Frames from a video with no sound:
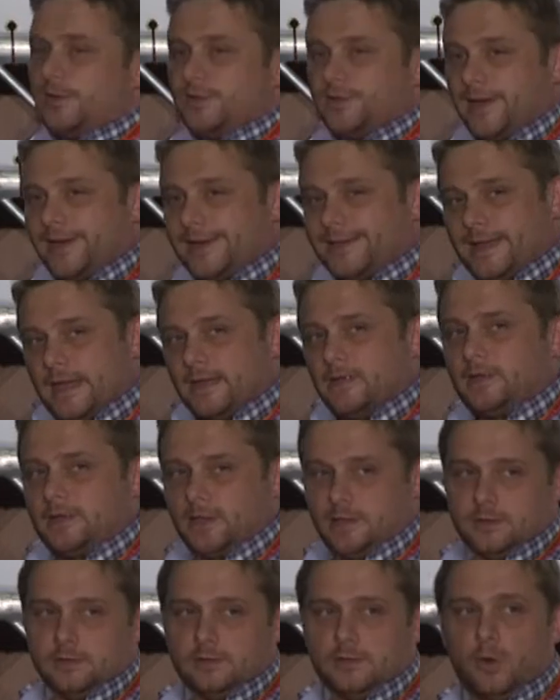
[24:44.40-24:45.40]
identical,
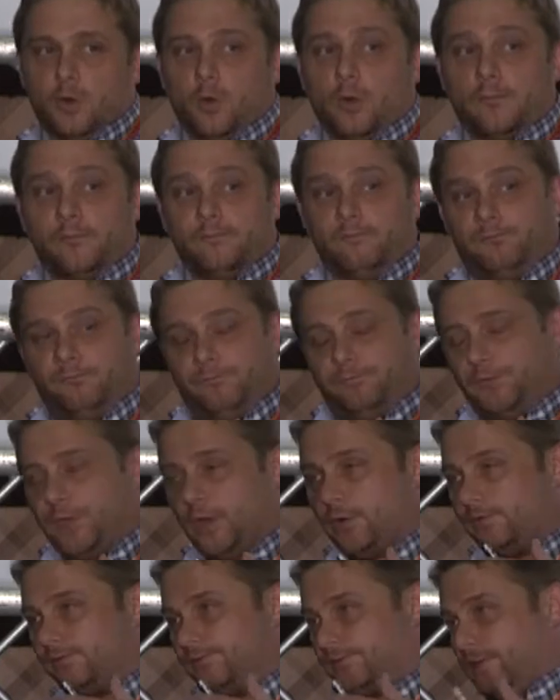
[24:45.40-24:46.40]
although
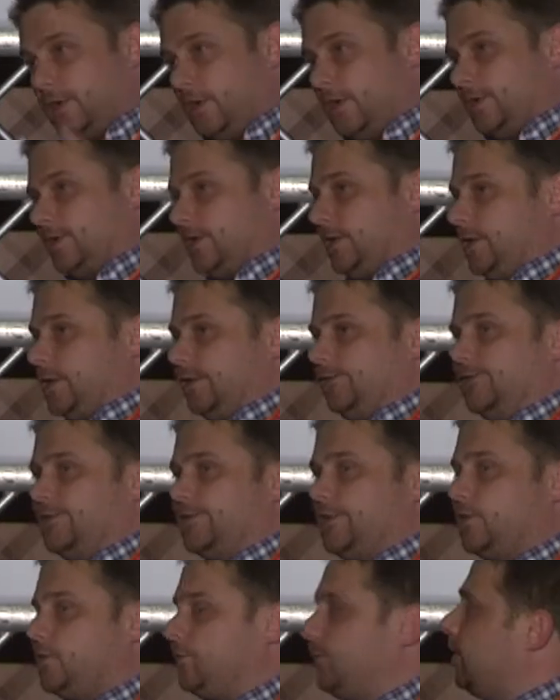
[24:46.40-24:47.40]
vastly different in
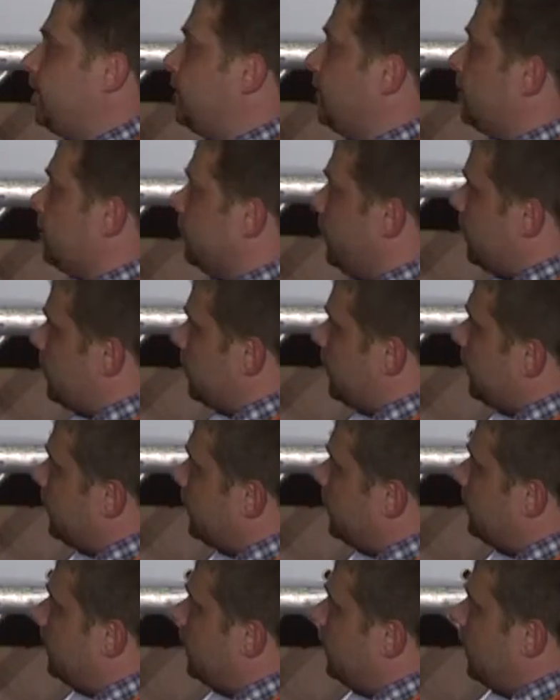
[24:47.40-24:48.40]
species richness,
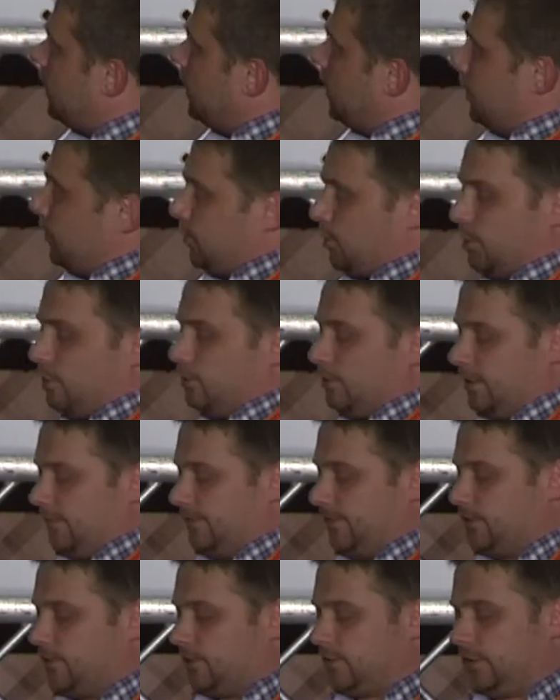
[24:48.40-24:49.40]
to the
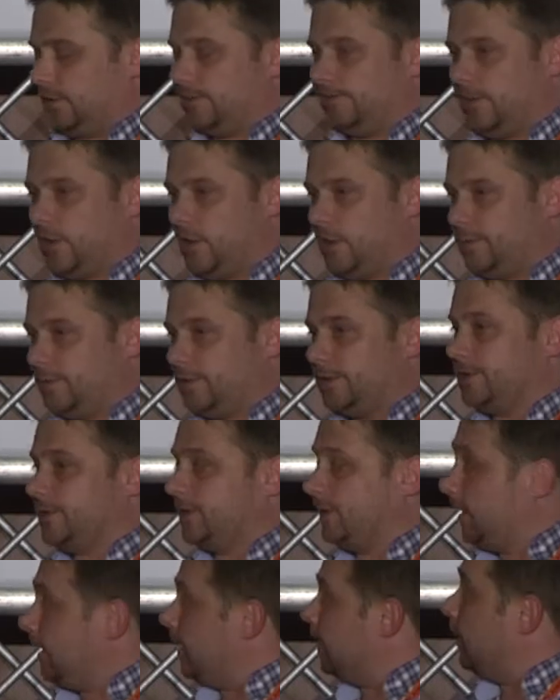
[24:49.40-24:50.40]
physical environment
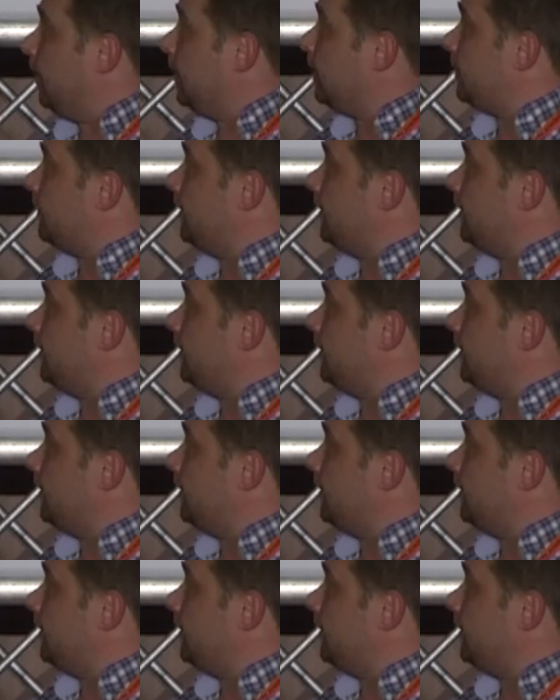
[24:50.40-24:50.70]
in Iceland.